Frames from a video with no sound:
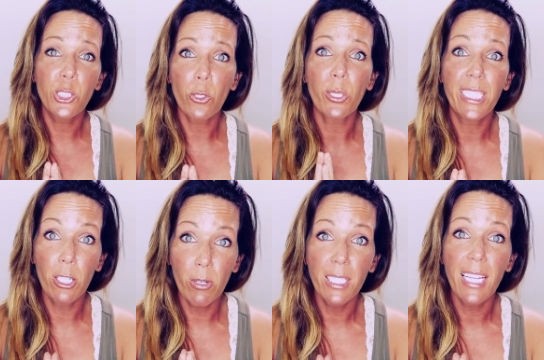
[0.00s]
you're
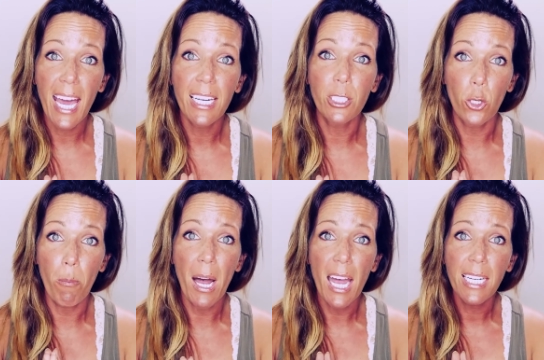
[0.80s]
hearing that in your
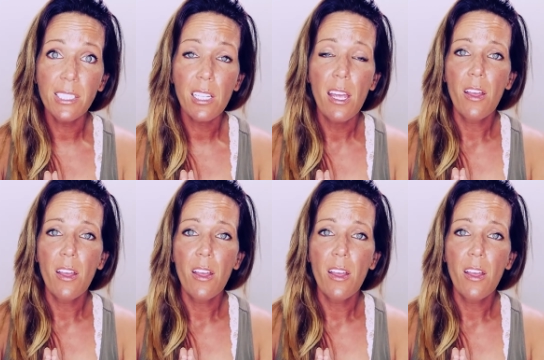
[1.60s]
mind